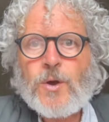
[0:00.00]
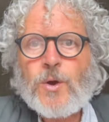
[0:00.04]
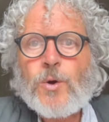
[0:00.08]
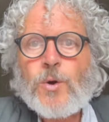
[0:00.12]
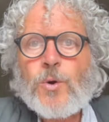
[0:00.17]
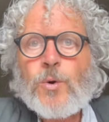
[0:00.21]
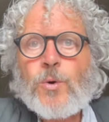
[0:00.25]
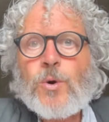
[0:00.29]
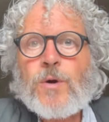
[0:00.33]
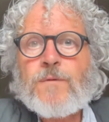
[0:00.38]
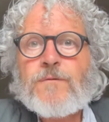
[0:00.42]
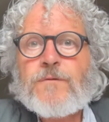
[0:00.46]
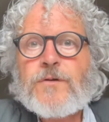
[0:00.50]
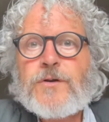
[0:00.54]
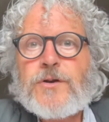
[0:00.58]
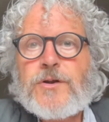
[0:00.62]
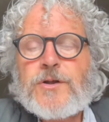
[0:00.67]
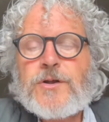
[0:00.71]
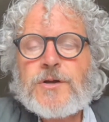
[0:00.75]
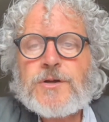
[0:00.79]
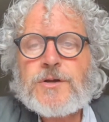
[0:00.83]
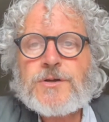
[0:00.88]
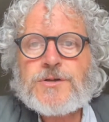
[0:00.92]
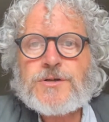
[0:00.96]
who have
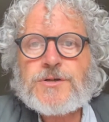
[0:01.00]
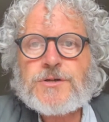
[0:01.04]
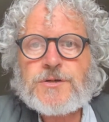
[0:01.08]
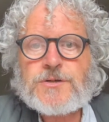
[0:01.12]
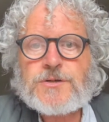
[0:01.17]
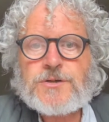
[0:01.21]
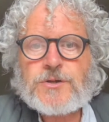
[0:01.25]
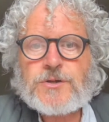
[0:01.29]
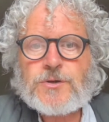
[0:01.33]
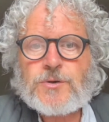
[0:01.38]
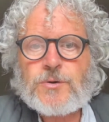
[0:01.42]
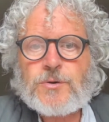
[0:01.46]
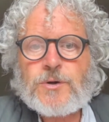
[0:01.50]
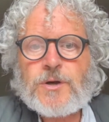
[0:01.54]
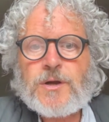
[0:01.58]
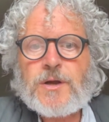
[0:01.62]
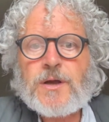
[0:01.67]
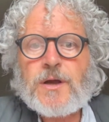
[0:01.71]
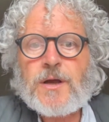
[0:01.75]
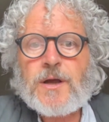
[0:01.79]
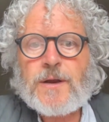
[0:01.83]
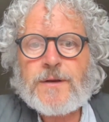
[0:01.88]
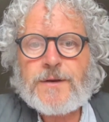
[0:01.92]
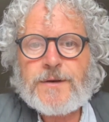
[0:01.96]
nurtured you
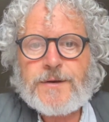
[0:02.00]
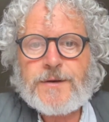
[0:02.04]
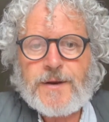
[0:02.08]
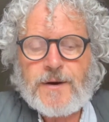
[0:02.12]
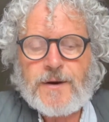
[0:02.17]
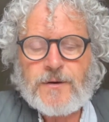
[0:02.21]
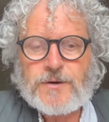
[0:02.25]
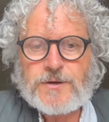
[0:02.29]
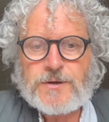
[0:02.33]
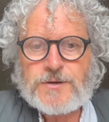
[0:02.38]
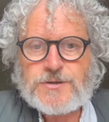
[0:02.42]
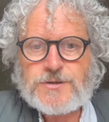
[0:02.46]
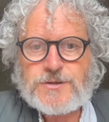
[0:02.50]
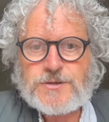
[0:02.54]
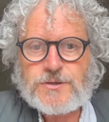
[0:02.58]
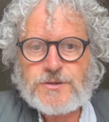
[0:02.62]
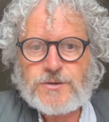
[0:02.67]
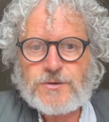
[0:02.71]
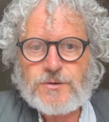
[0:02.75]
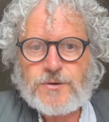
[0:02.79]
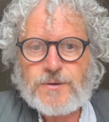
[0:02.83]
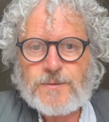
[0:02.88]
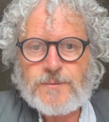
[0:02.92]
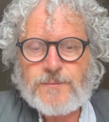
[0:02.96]
and nourished
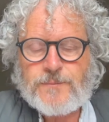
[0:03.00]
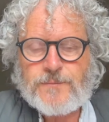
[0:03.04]
you,